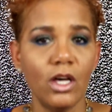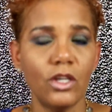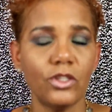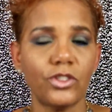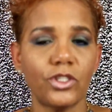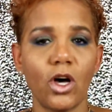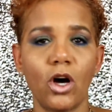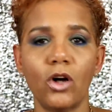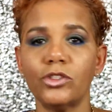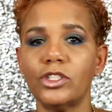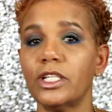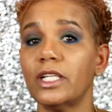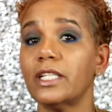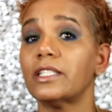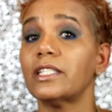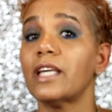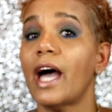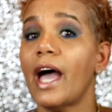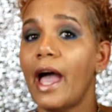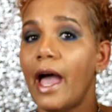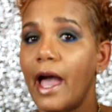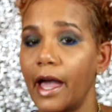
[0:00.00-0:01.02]
So
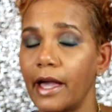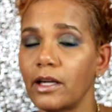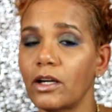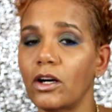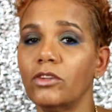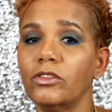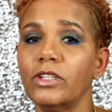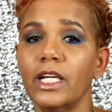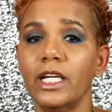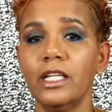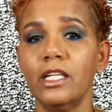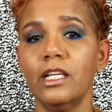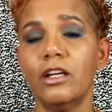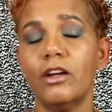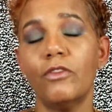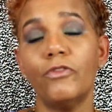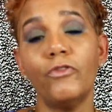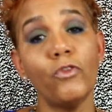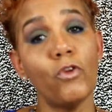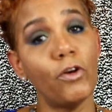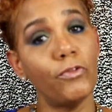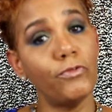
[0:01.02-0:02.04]
just hang on in
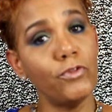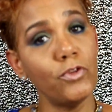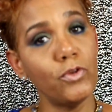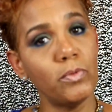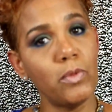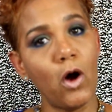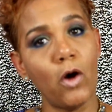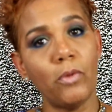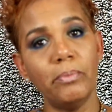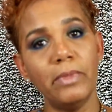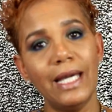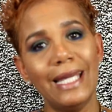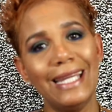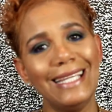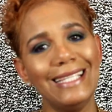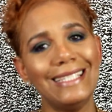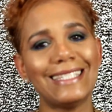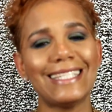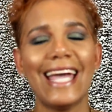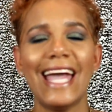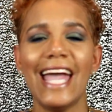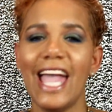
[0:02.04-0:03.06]
here for a few more
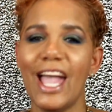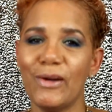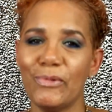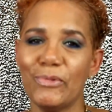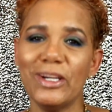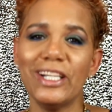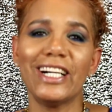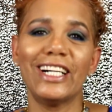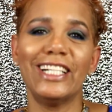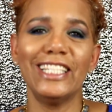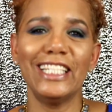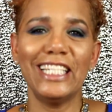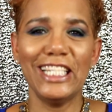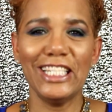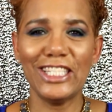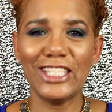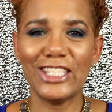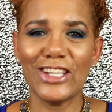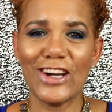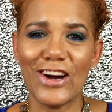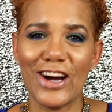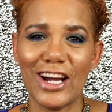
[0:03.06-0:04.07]
minutes, and we're going to get
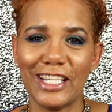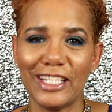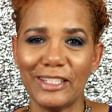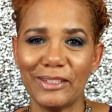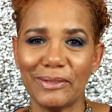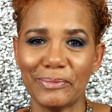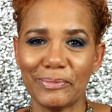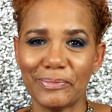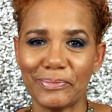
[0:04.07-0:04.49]
started.